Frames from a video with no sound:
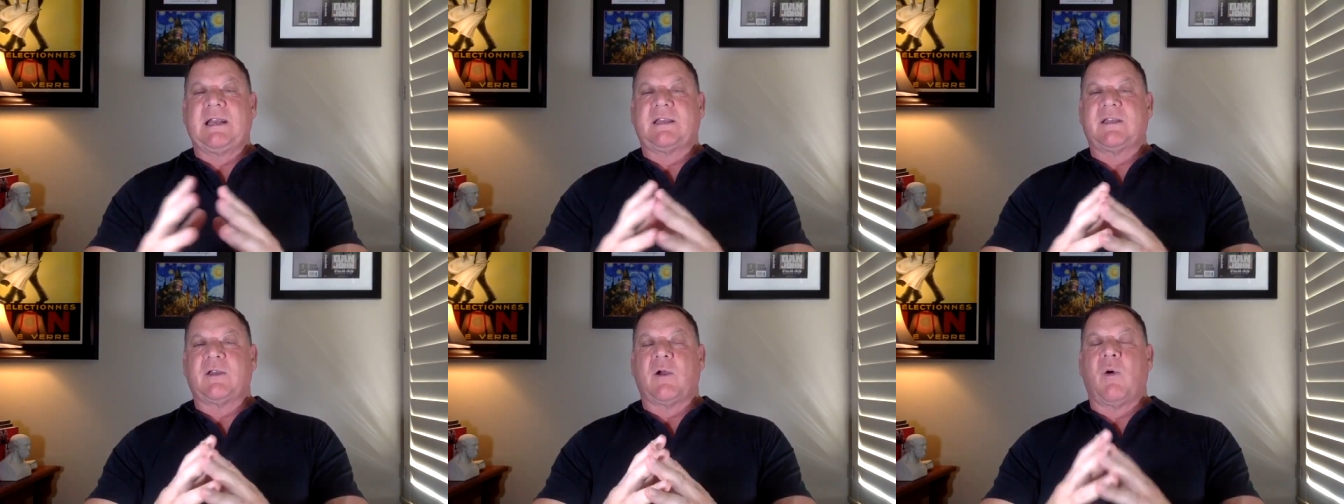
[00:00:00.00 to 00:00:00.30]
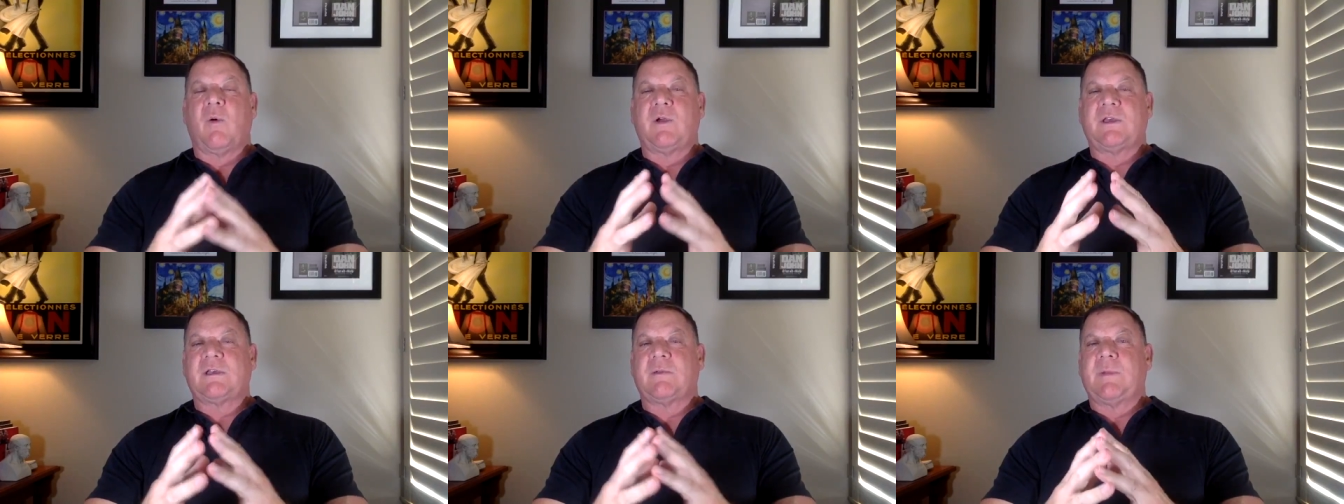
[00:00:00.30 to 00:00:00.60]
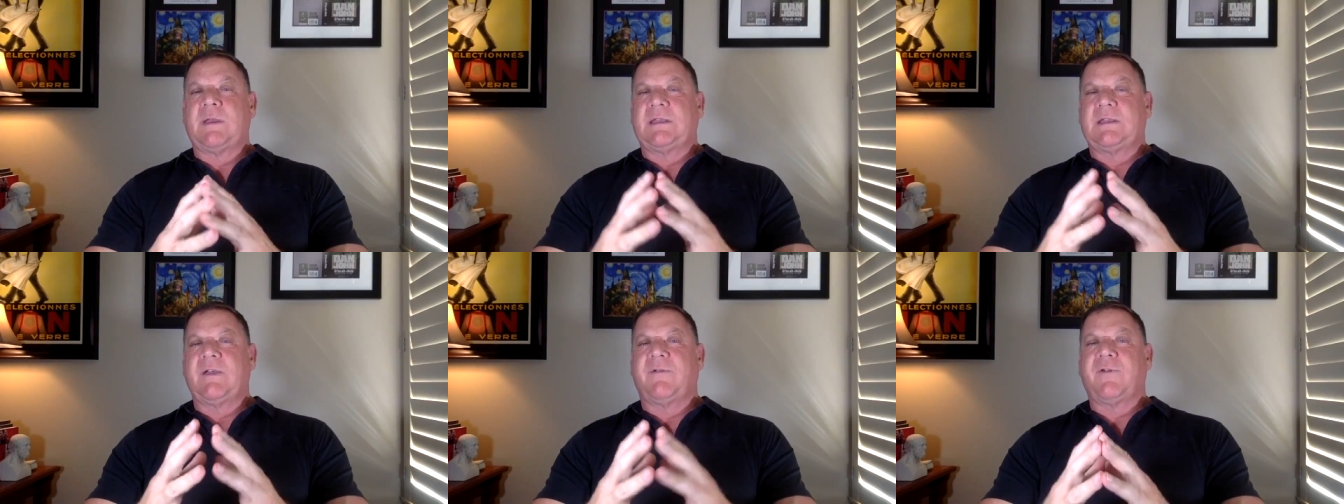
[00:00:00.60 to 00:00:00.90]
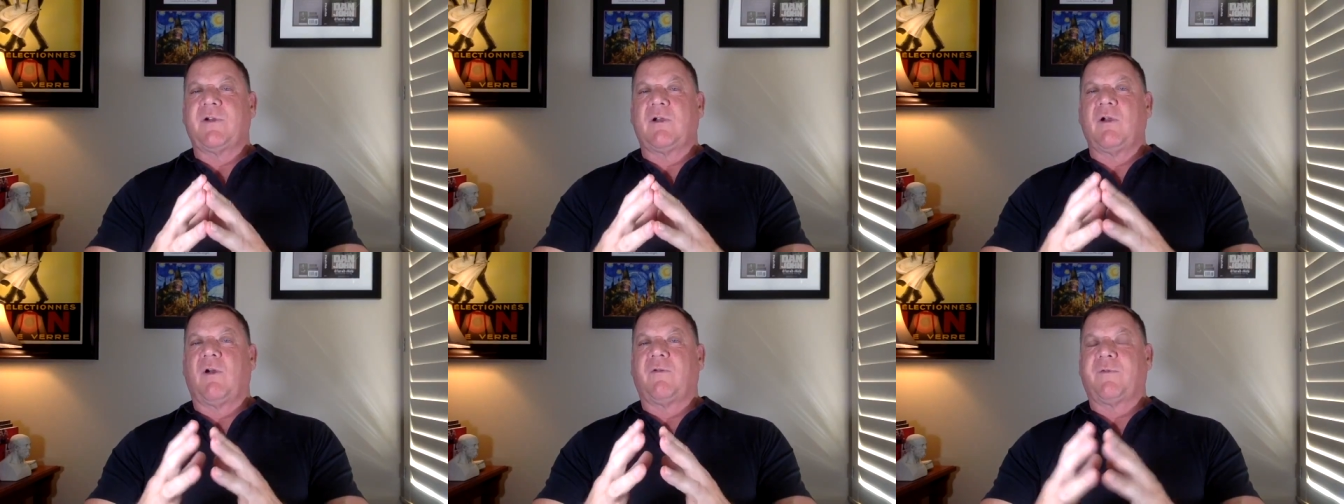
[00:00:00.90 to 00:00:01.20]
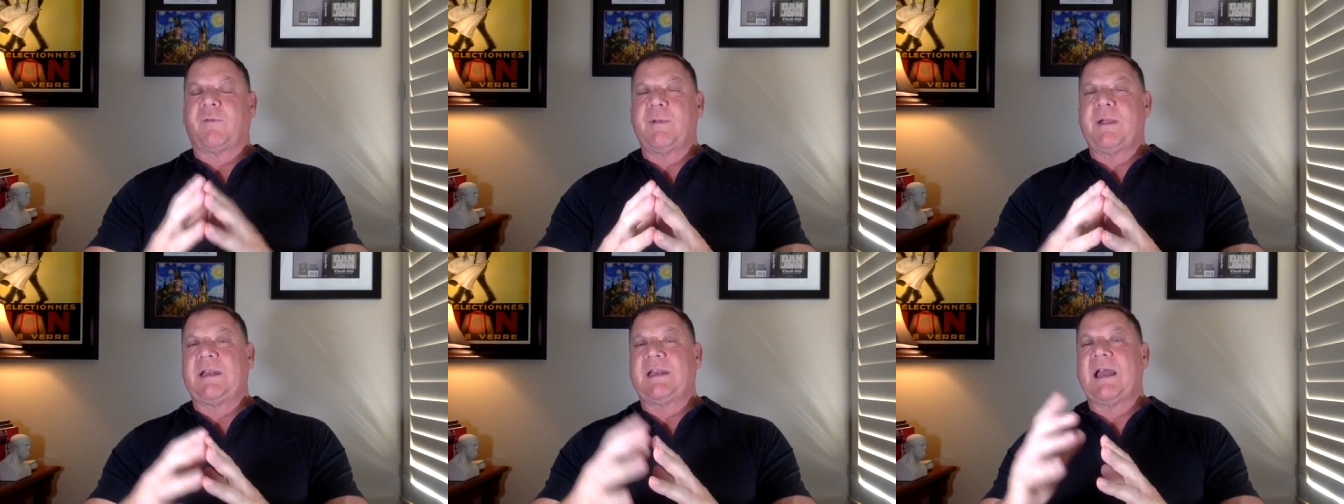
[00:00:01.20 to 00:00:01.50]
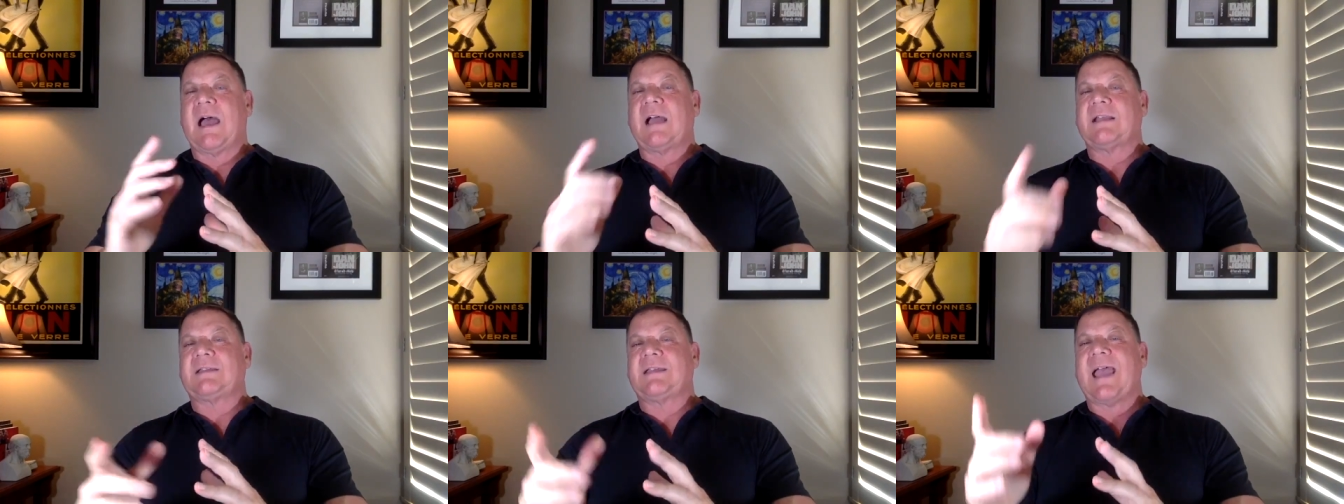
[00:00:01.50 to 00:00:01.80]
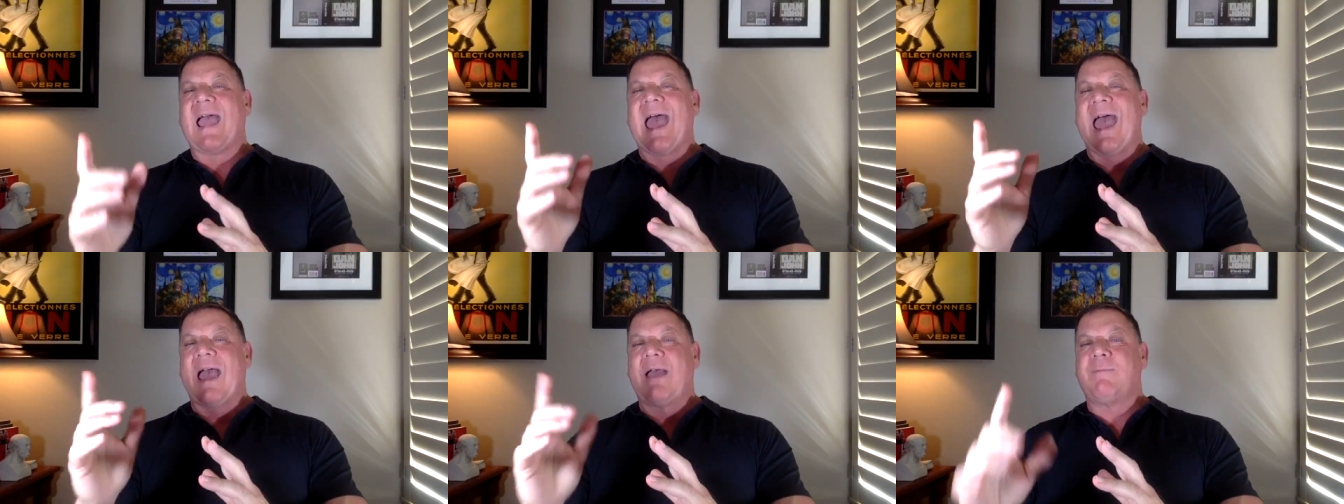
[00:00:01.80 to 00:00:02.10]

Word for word: It's always going to be difficult for me not to